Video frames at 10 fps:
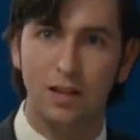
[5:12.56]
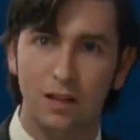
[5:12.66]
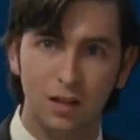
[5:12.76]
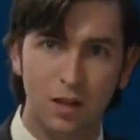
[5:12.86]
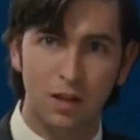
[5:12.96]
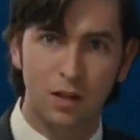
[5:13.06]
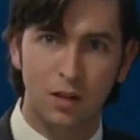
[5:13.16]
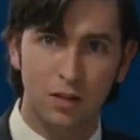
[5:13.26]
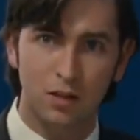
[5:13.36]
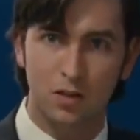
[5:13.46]
not like,
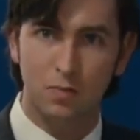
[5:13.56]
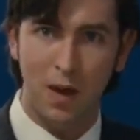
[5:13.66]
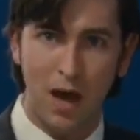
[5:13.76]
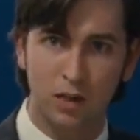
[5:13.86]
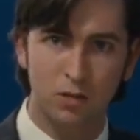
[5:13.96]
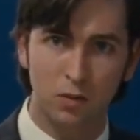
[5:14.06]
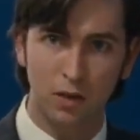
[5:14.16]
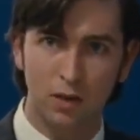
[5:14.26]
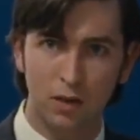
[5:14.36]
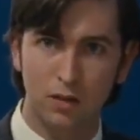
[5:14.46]
they're just bags,
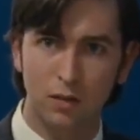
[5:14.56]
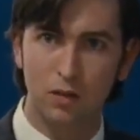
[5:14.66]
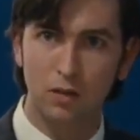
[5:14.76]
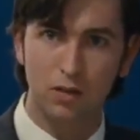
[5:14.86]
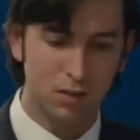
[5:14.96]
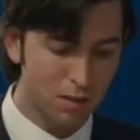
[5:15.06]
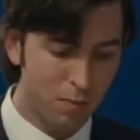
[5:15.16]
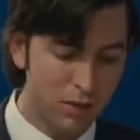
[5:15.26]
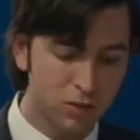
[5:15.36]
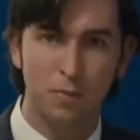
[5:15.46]
really. It's just
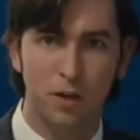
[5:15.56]
a mental